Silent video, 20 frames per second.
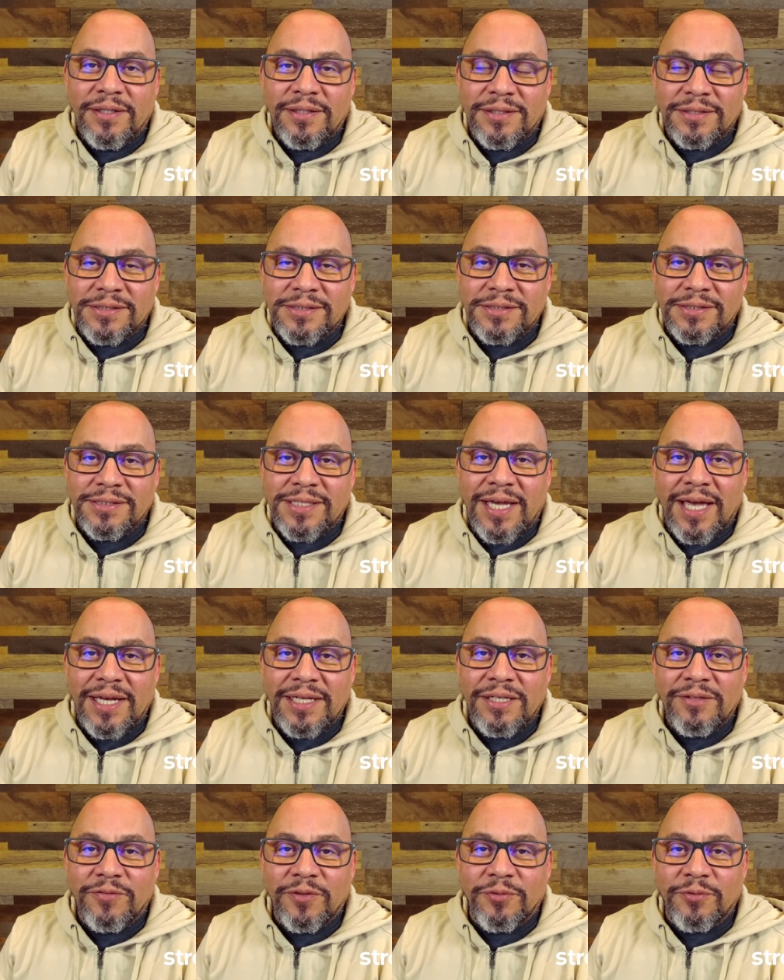This is
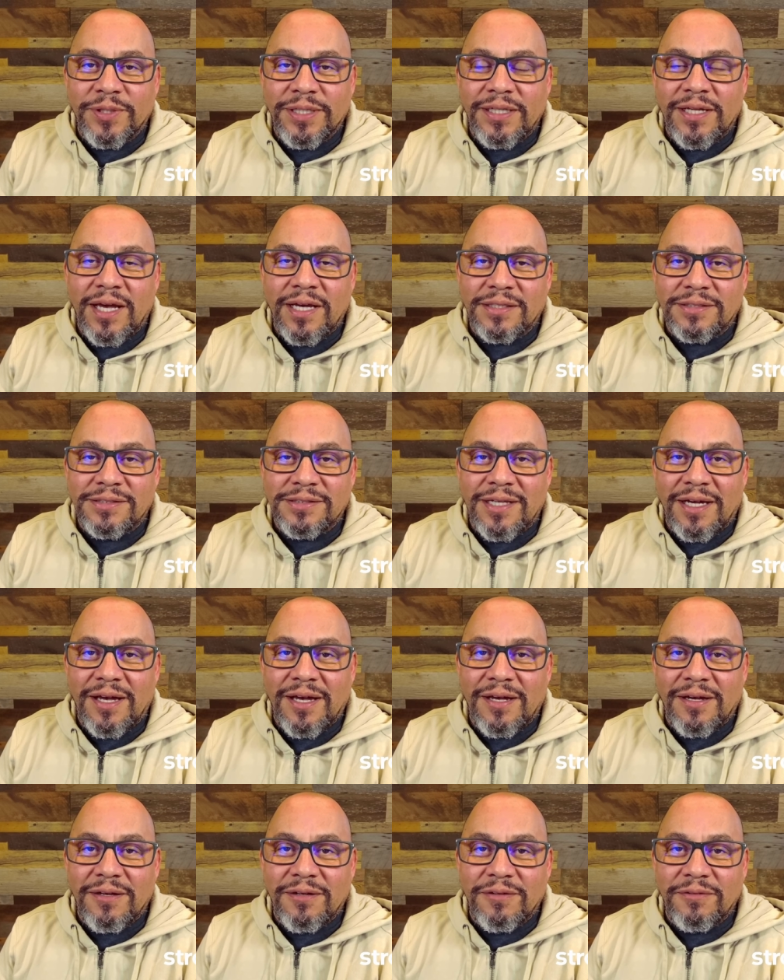kind of a redux
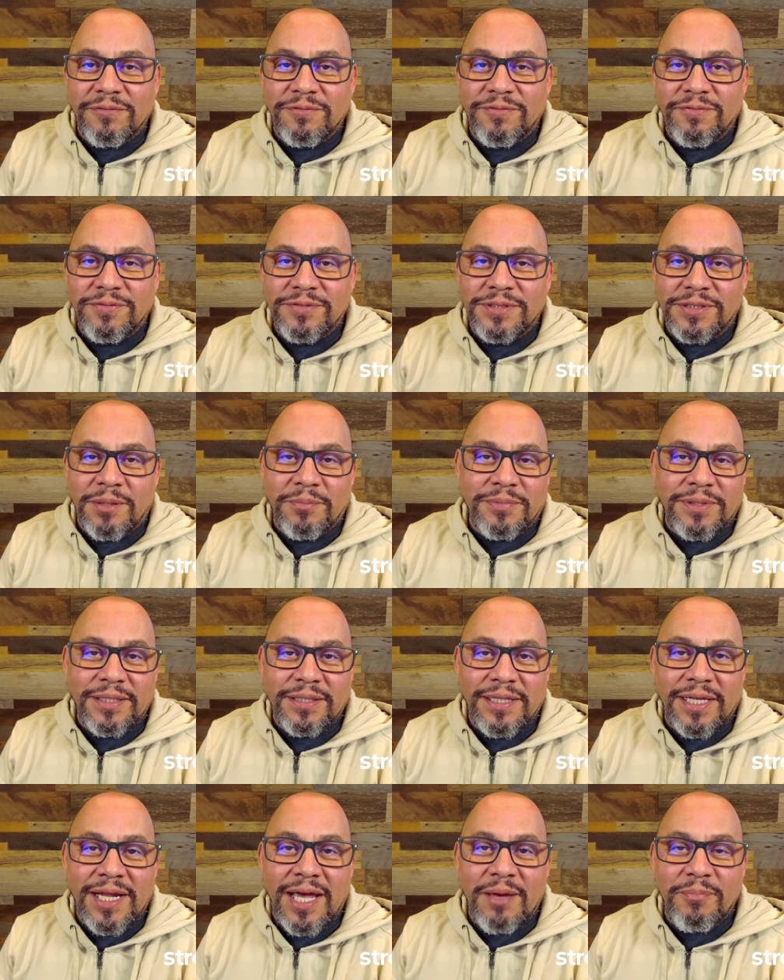of
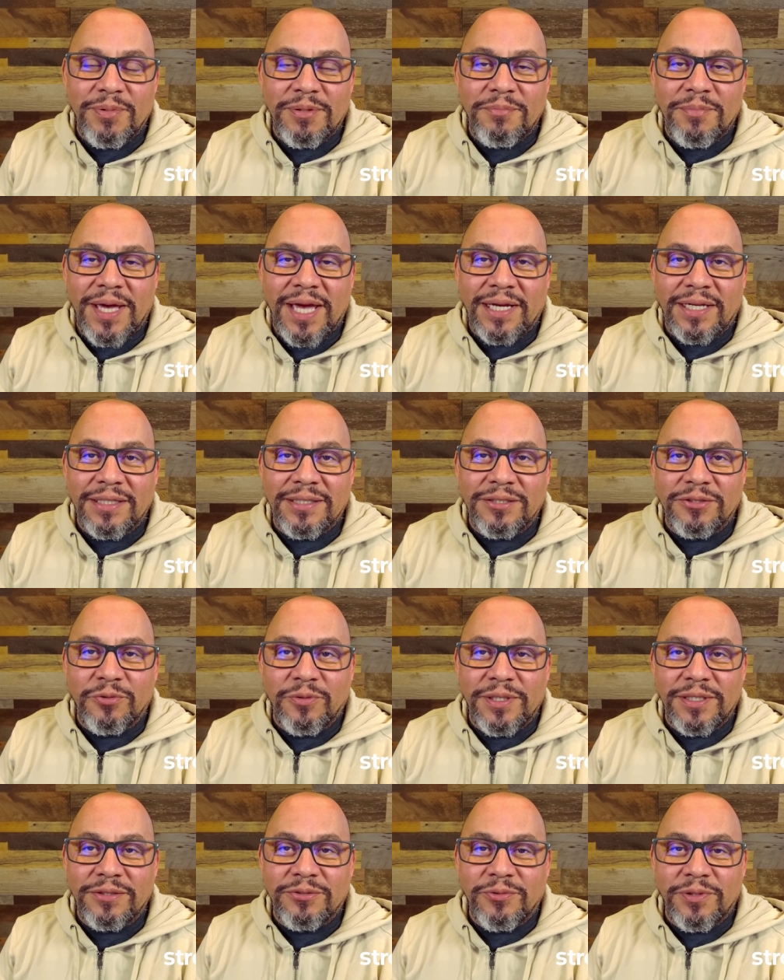something that happened back in
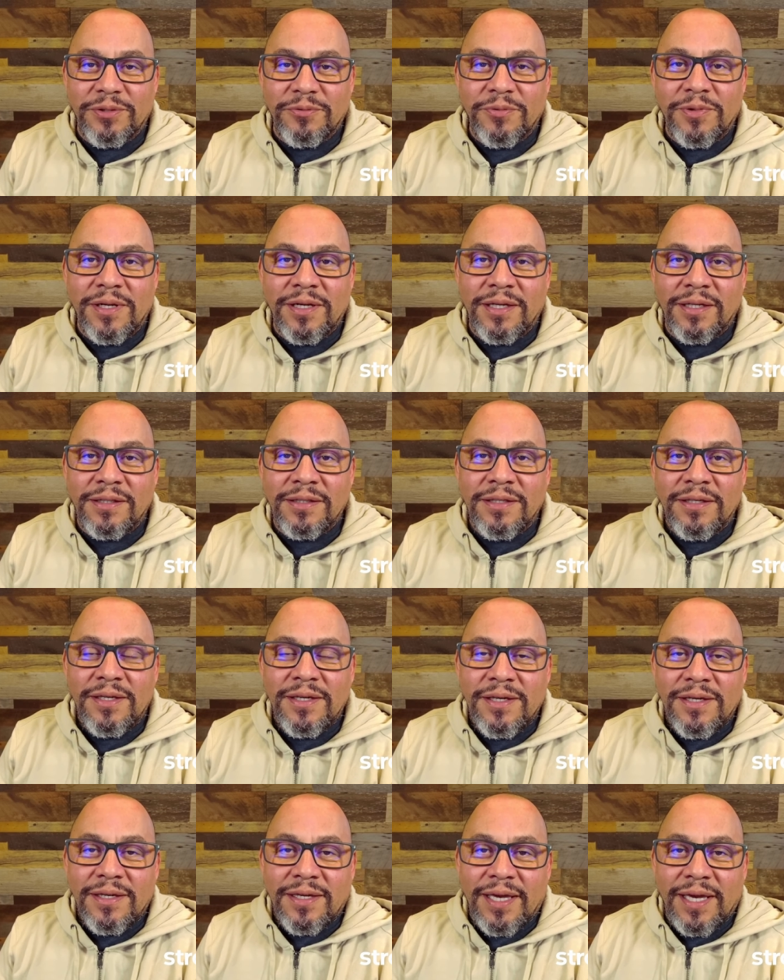2021,
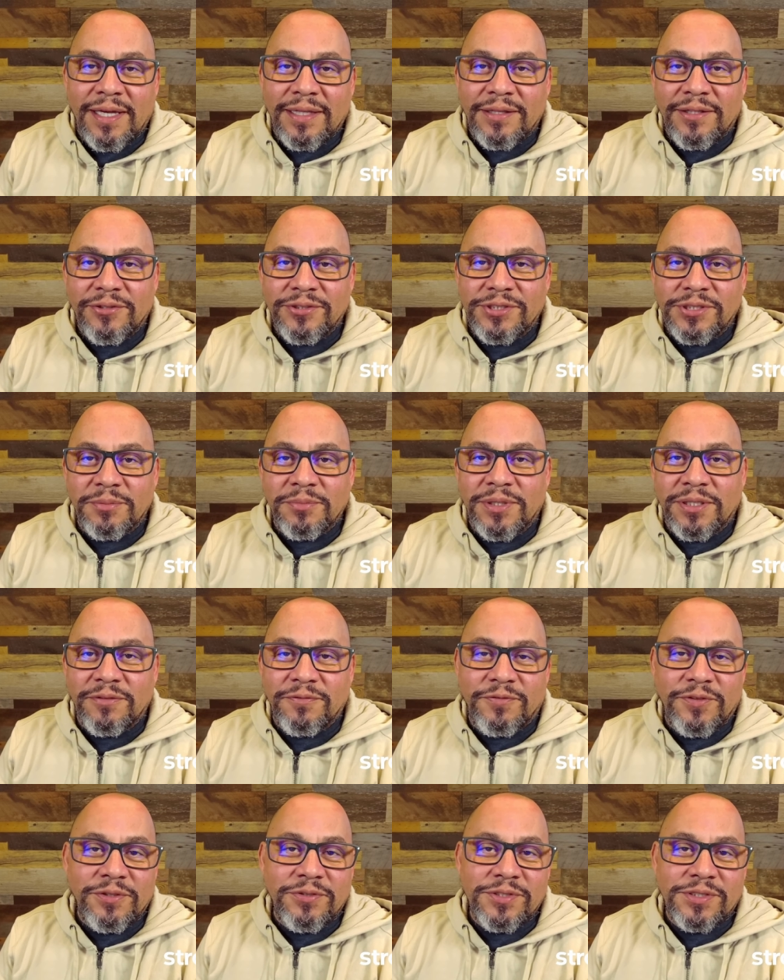and there's some
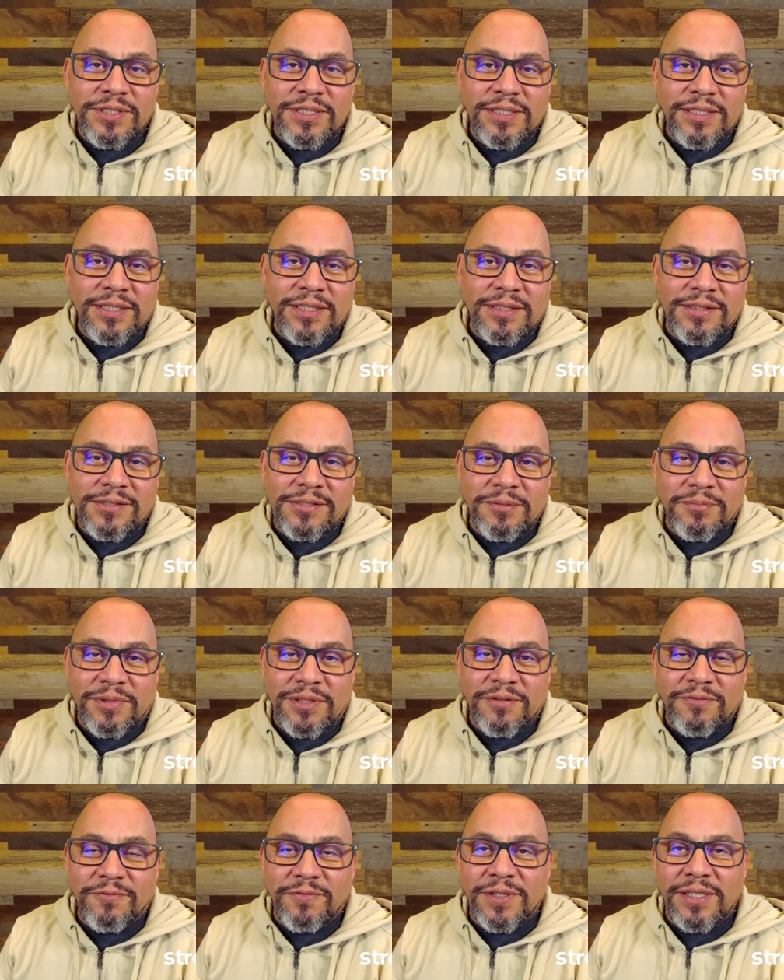confusing and some
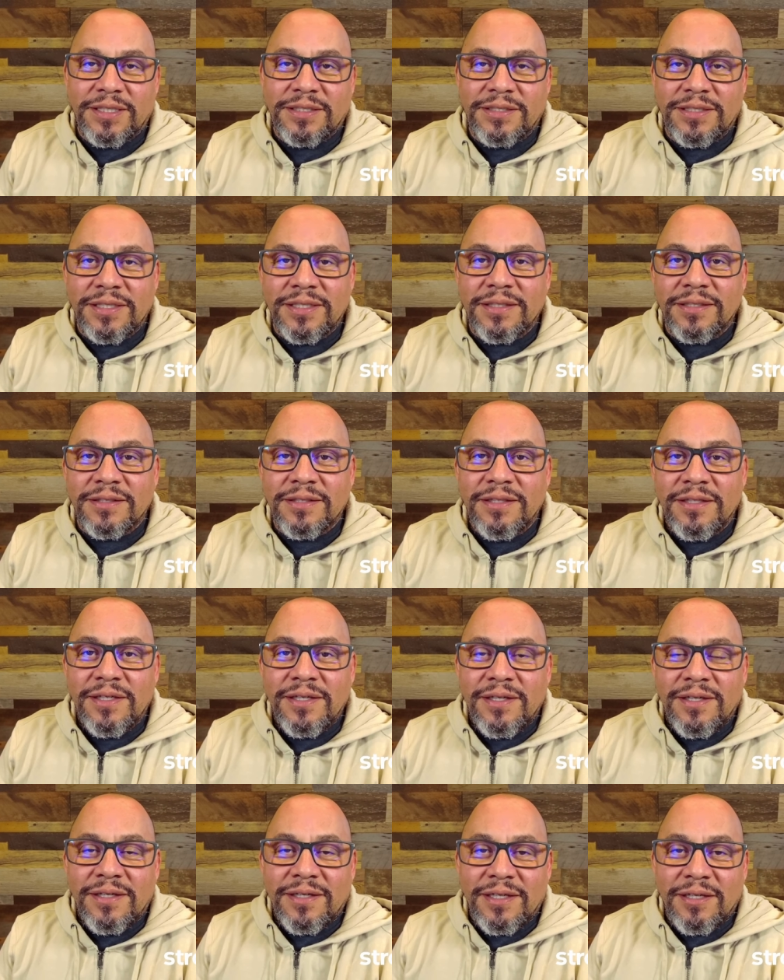conflicting
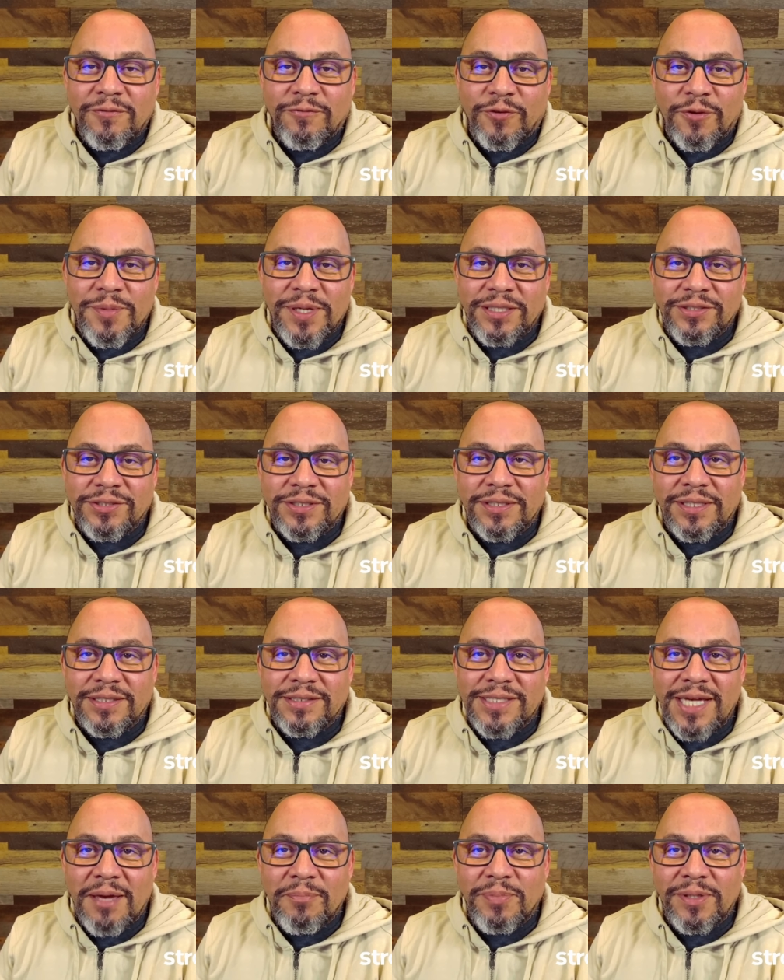information
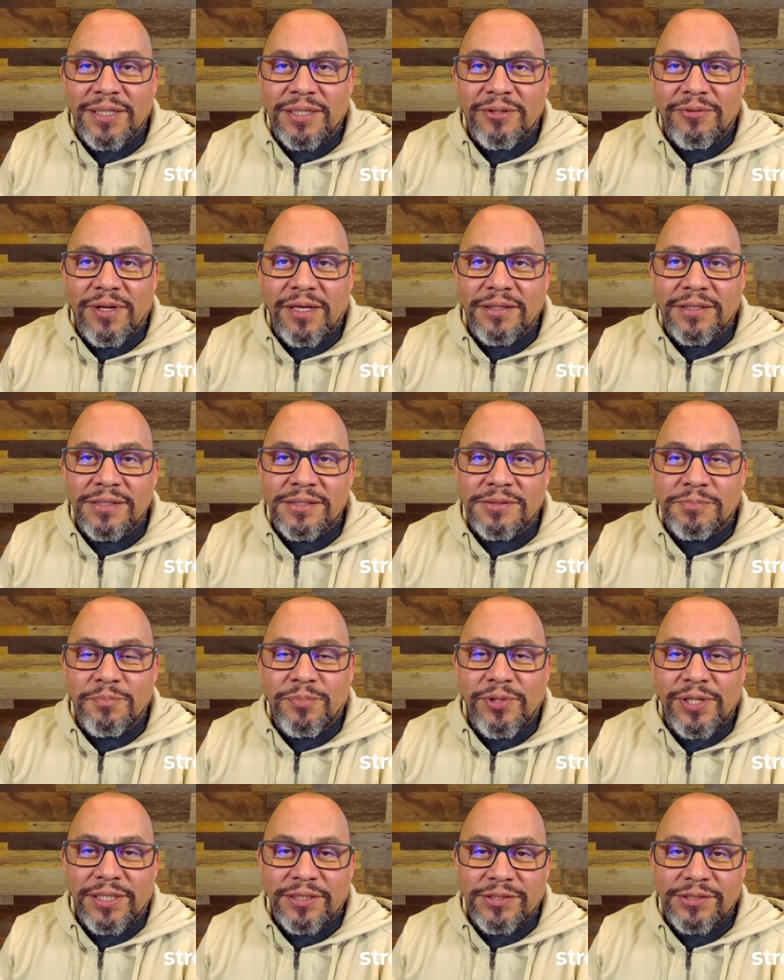that's happening around this
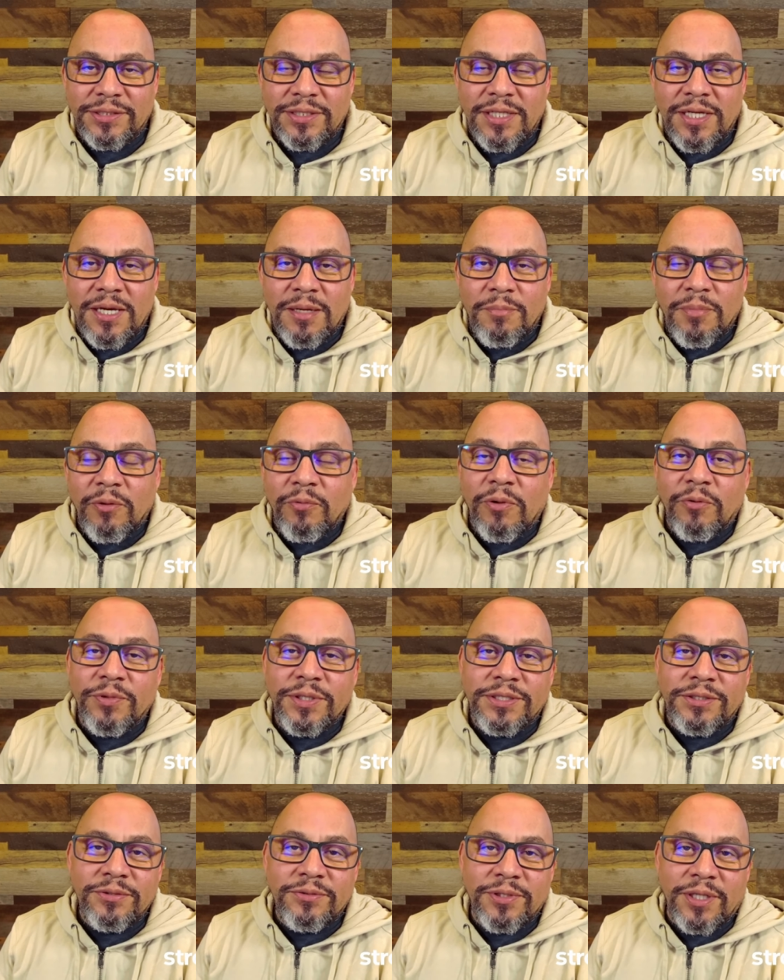breach. But what we
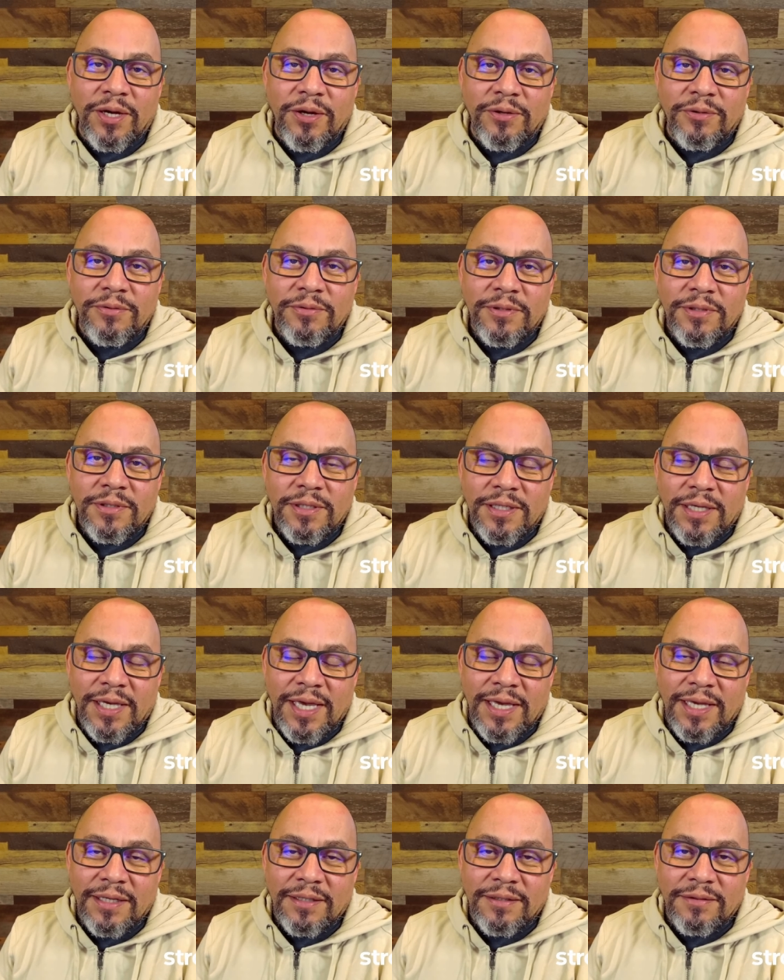do know
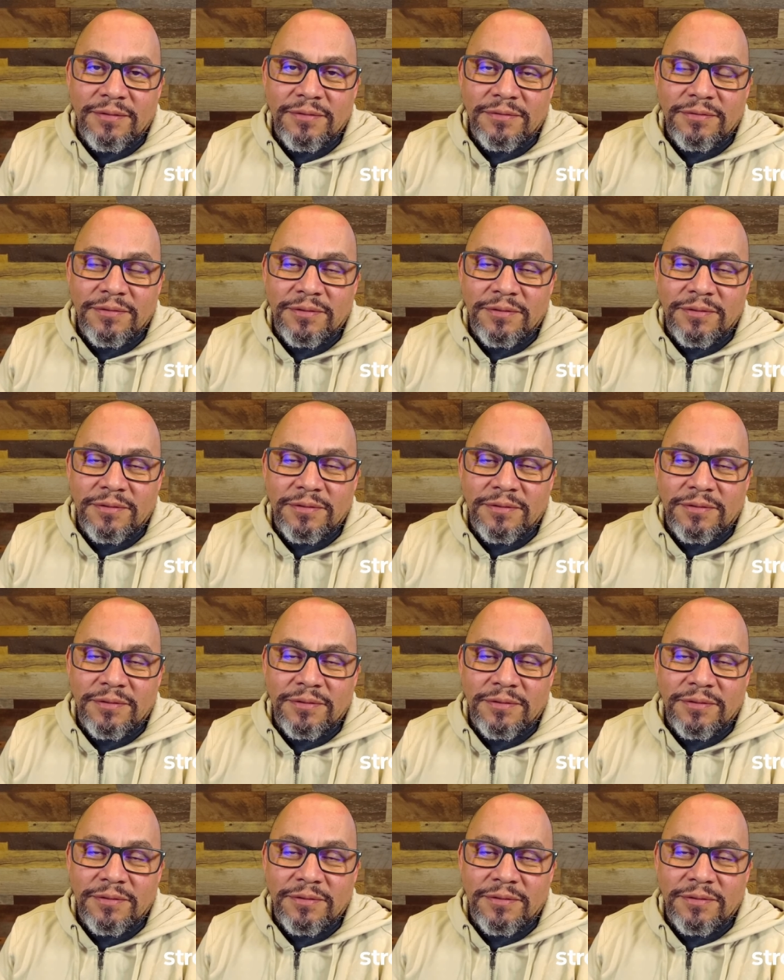and